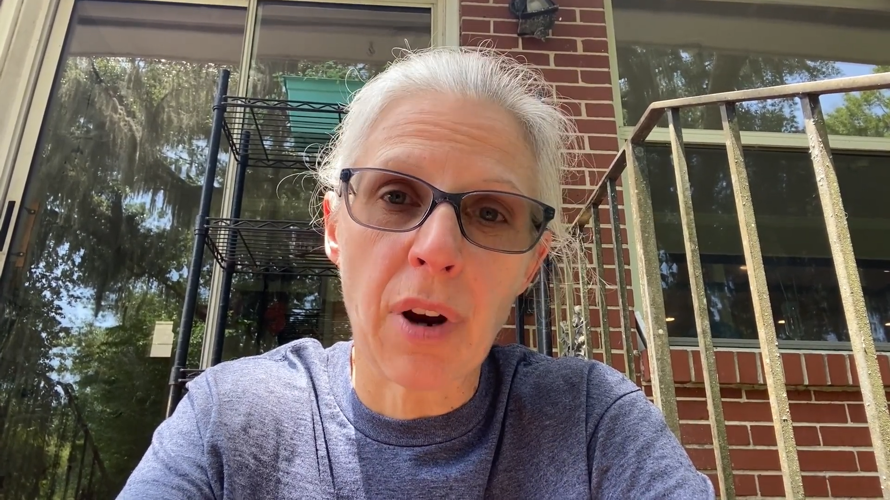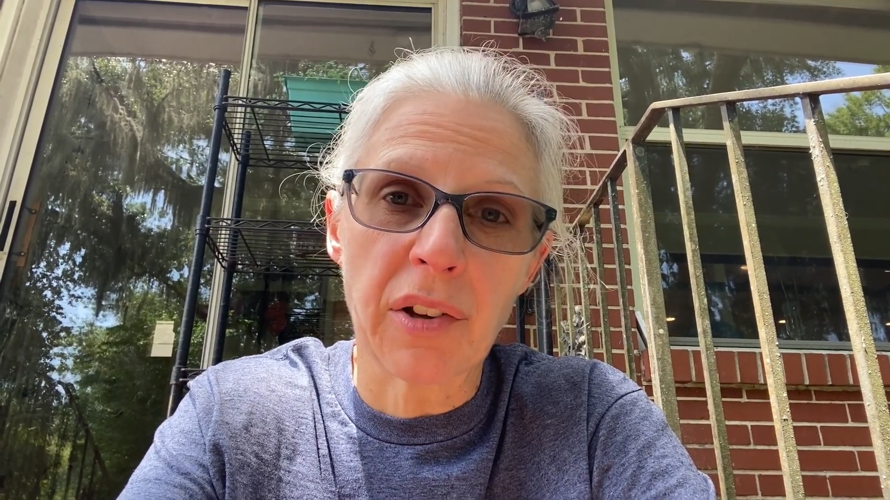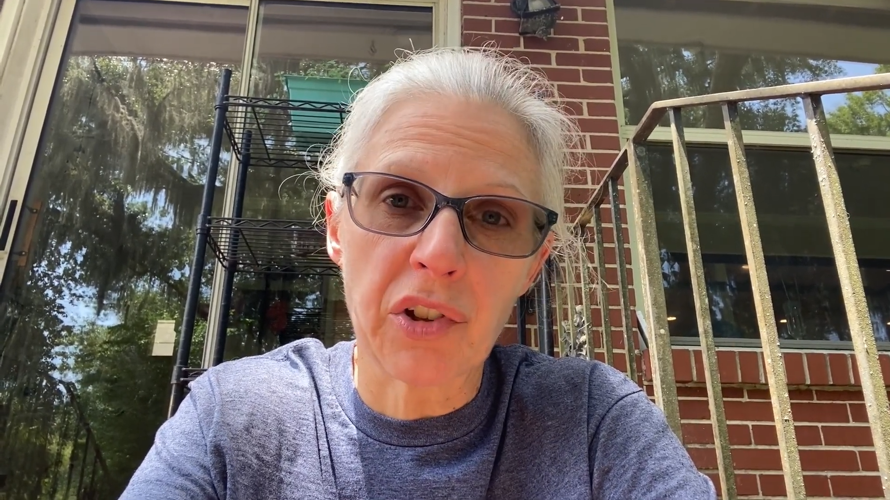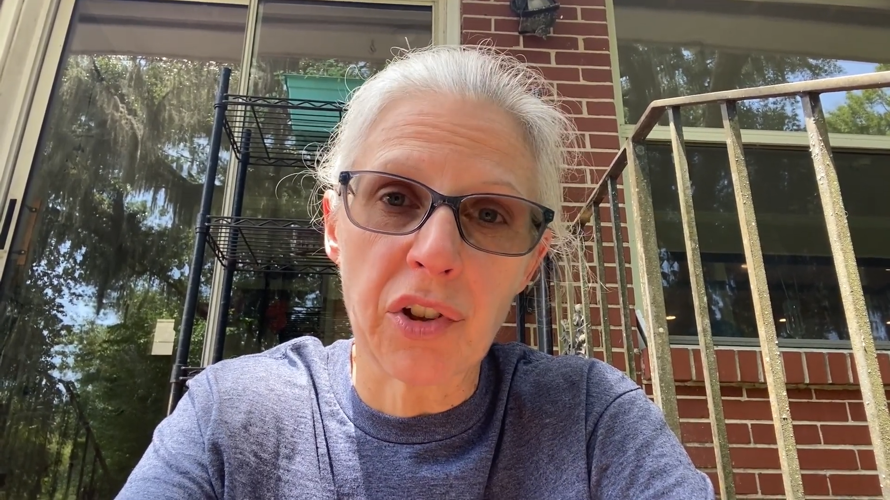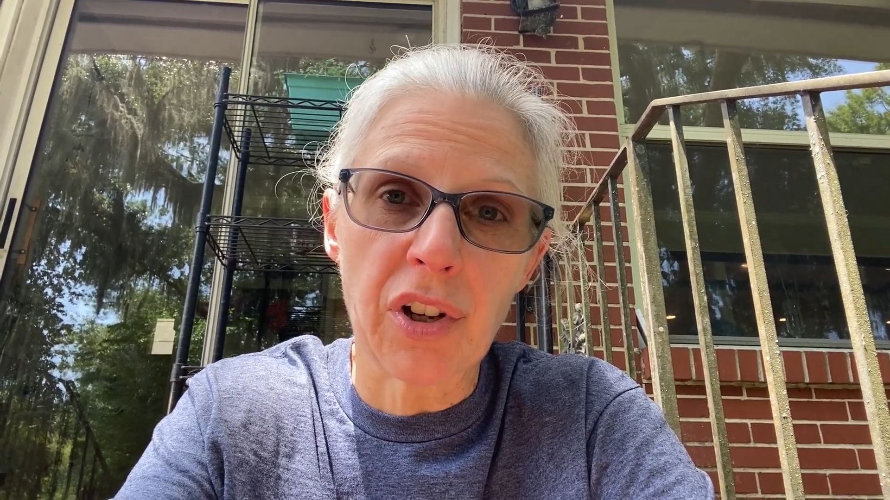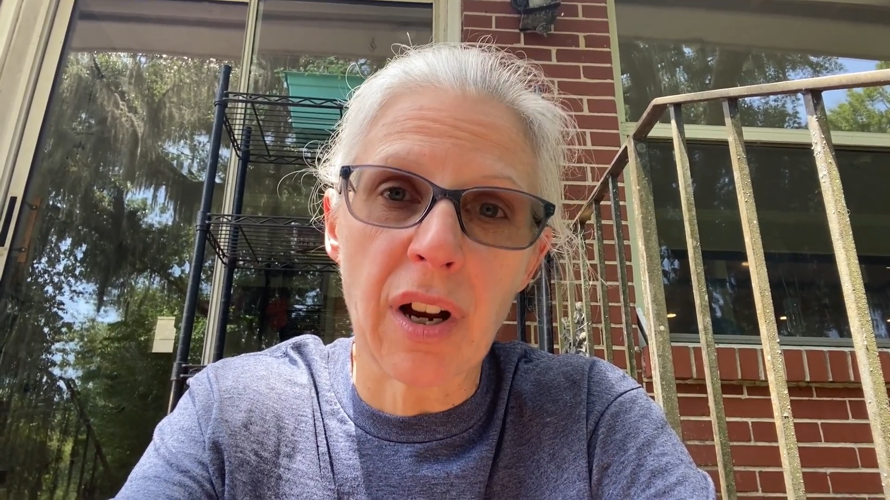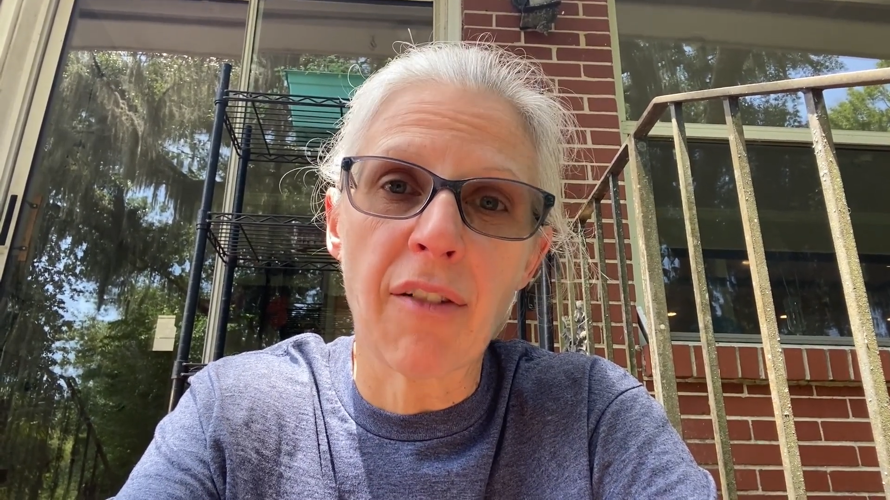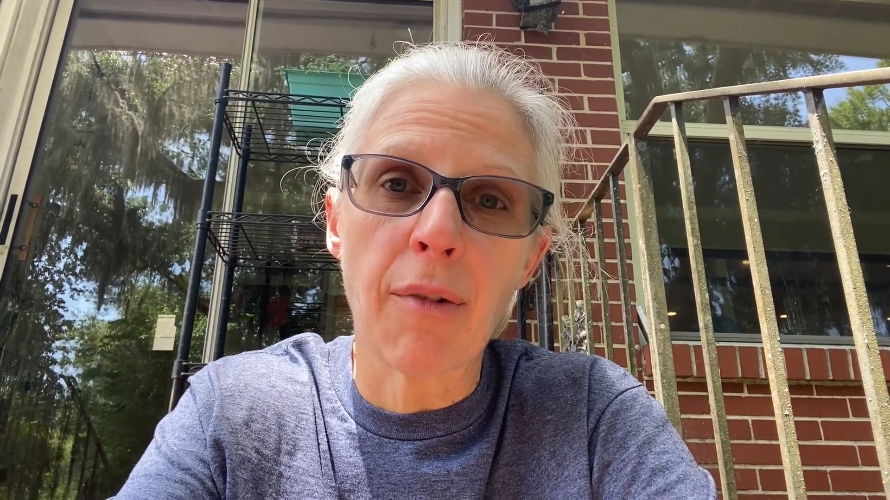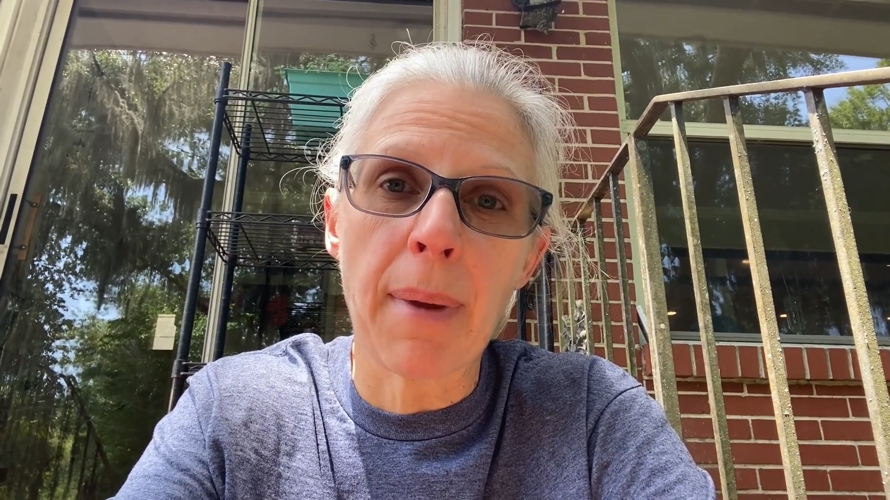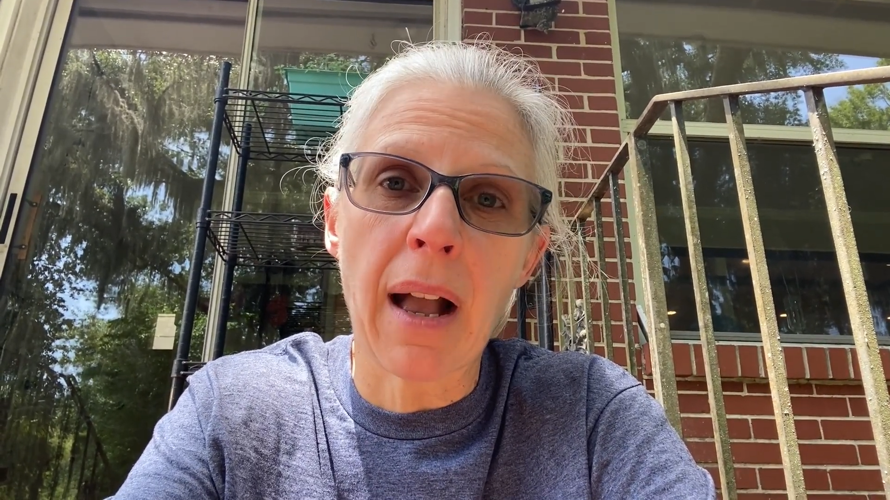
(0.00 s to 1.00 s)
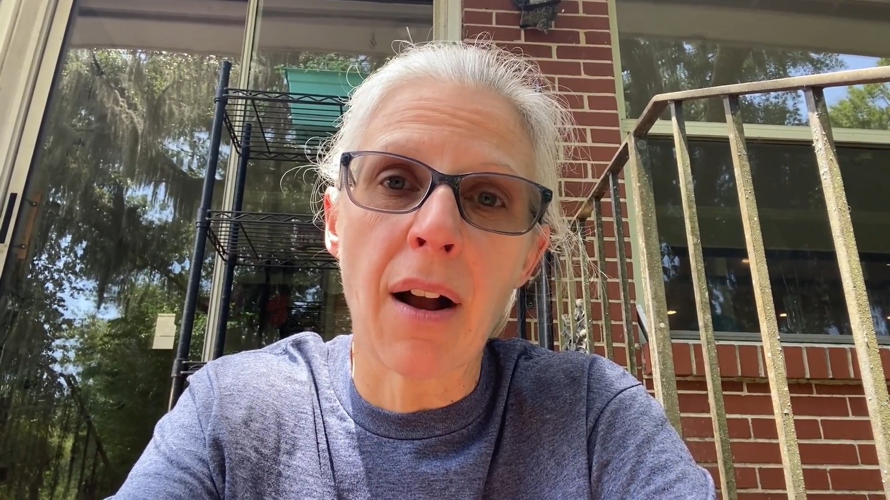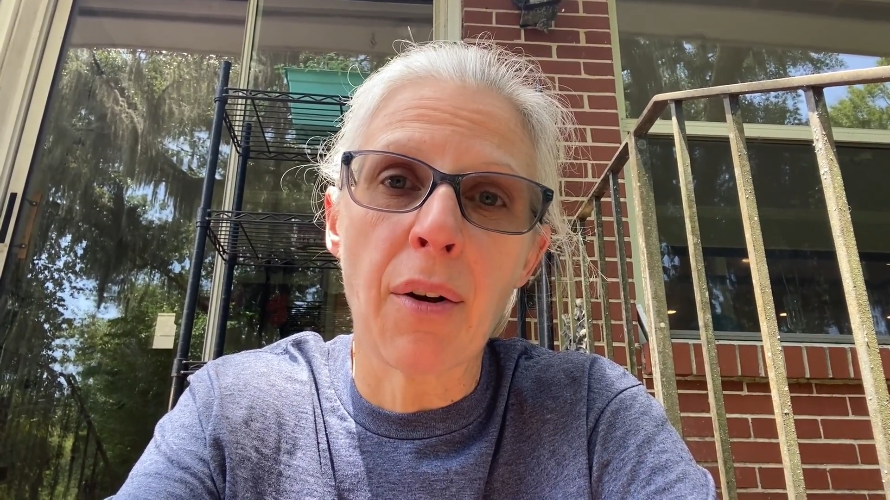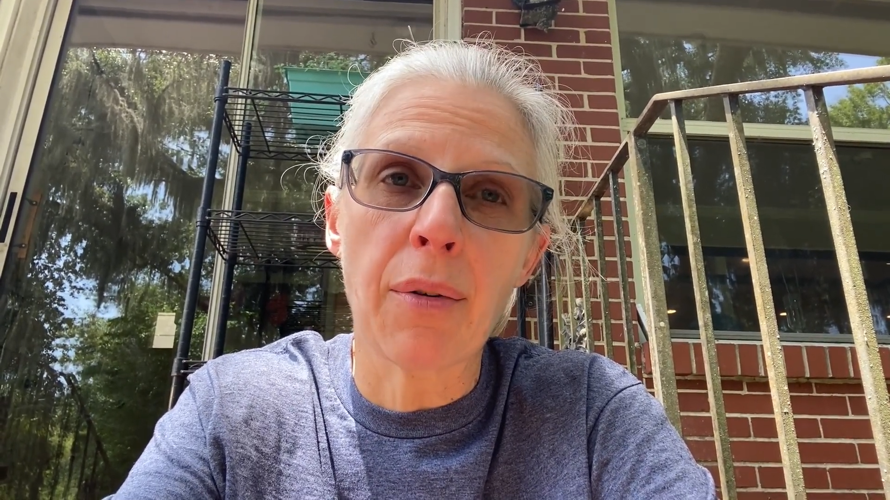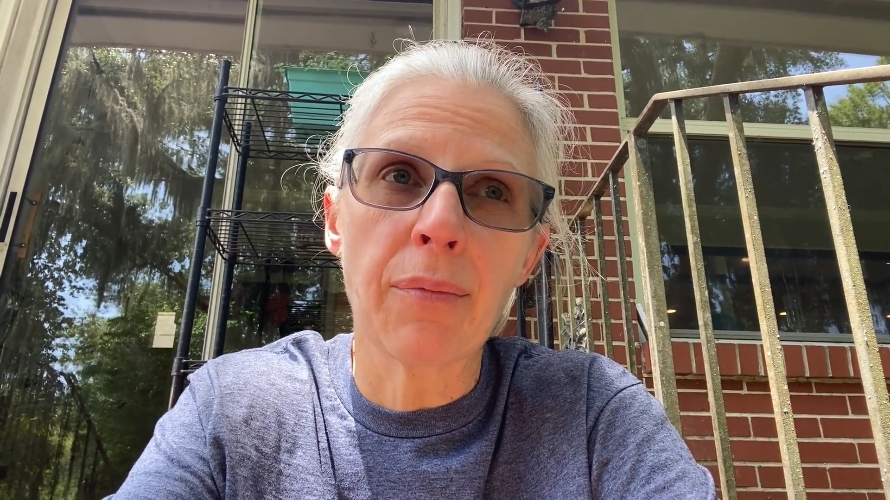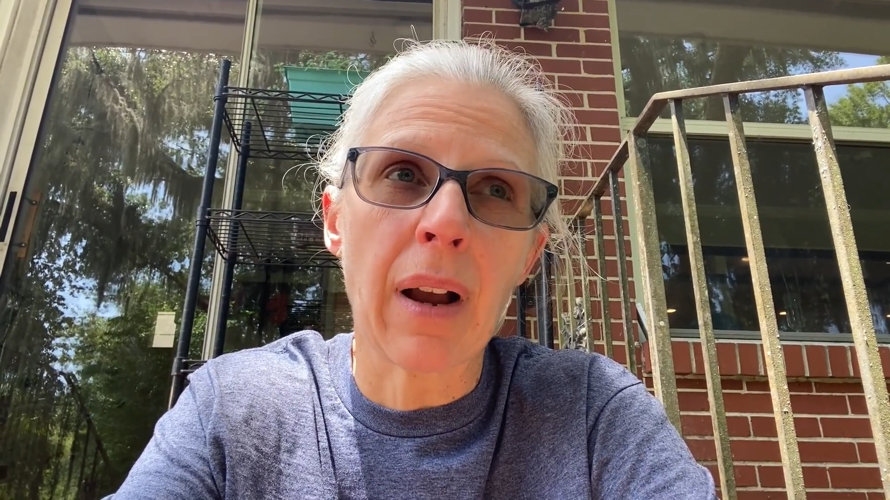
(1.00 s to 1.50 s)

roster of about,